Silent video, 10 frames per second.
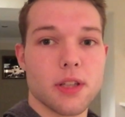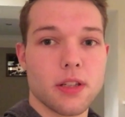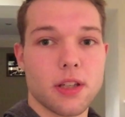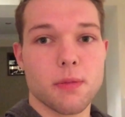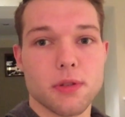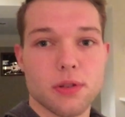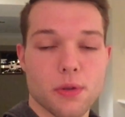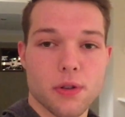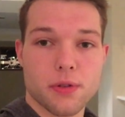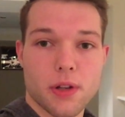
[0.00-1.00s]
a day to keep the
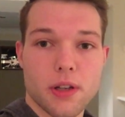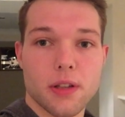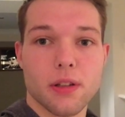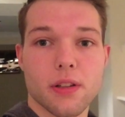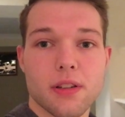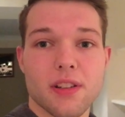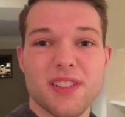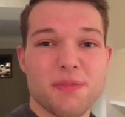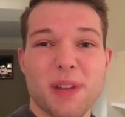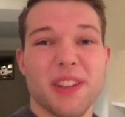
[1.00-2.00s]
stores right, and
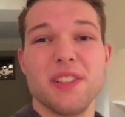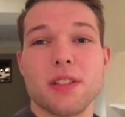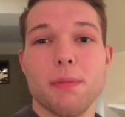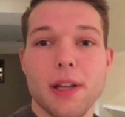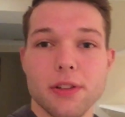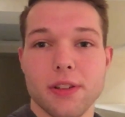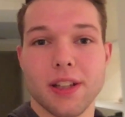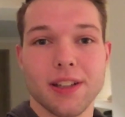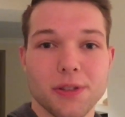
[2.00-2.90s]
mainly just a mental thing.